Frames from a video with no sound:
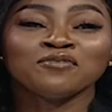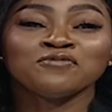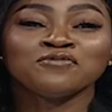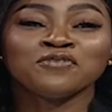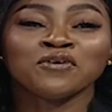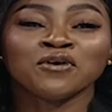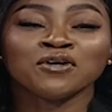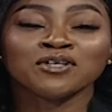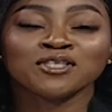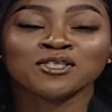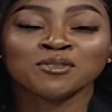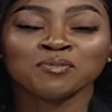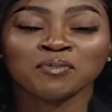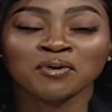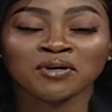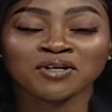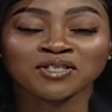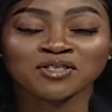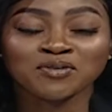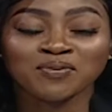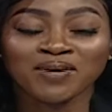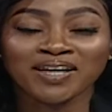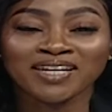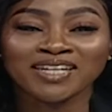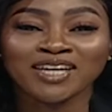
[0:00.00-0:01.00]
Four
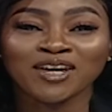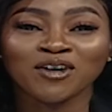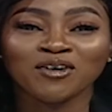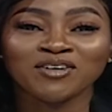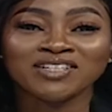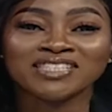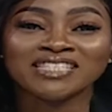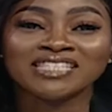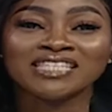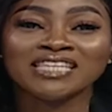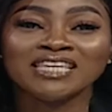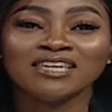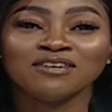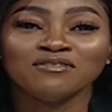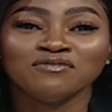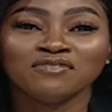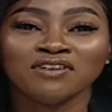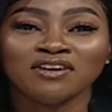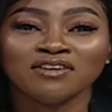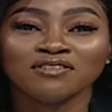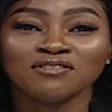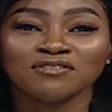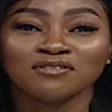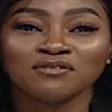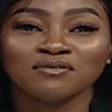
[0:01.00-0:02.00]
Sports right here on
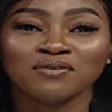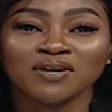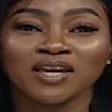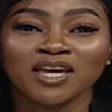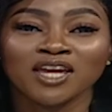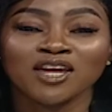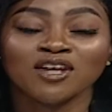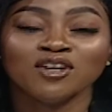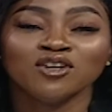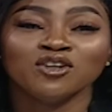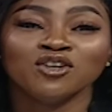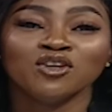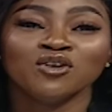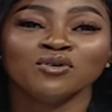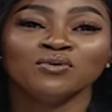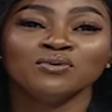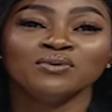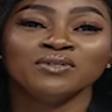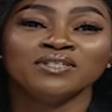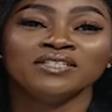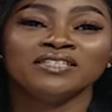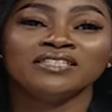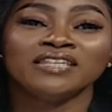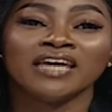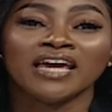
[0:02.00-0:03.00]
TV3
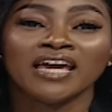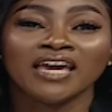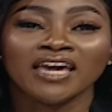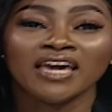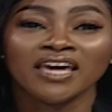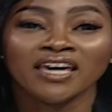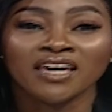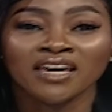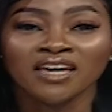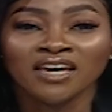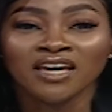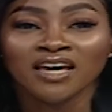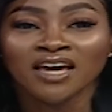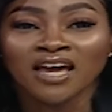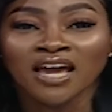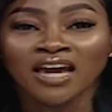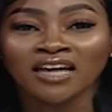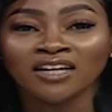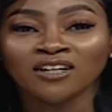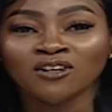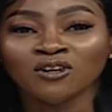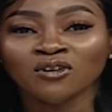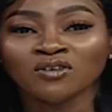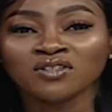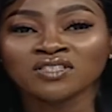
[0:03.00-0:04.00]
New Day.
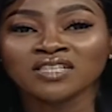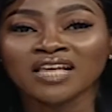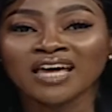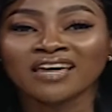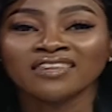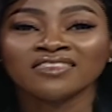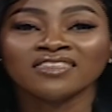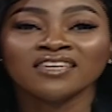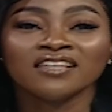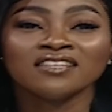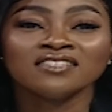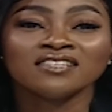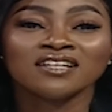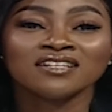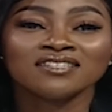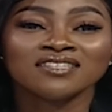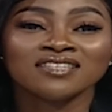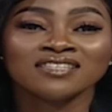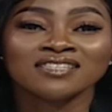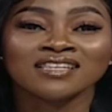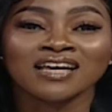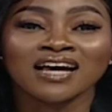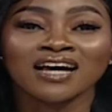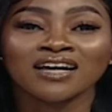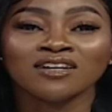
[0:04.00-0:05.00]
And it looks like things are
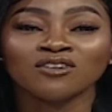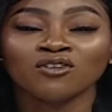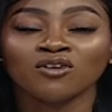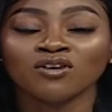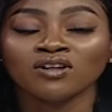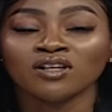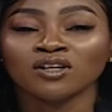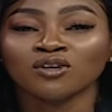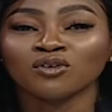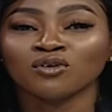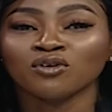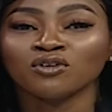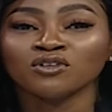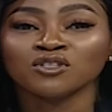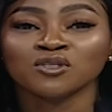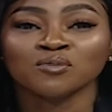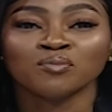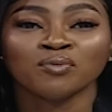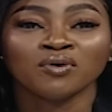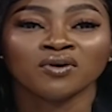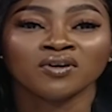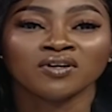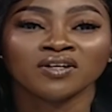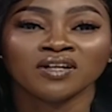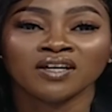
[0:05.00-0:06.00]
just had all across
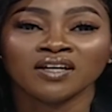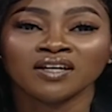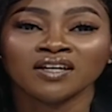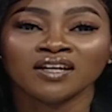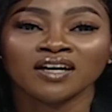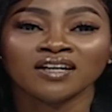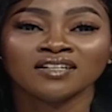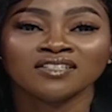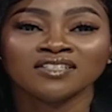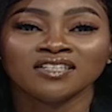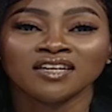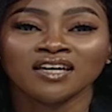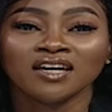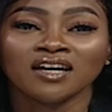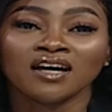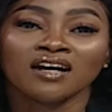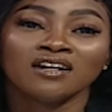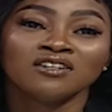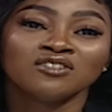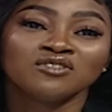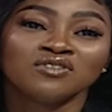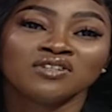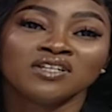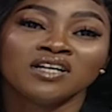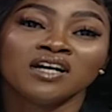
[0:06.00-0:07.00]
board in our dear
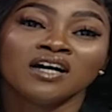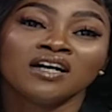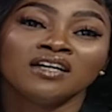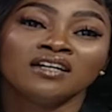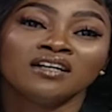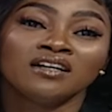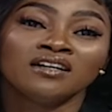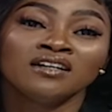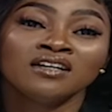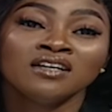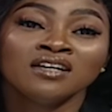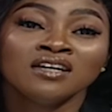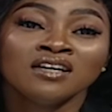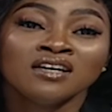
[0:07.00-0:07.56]
country, Ghana.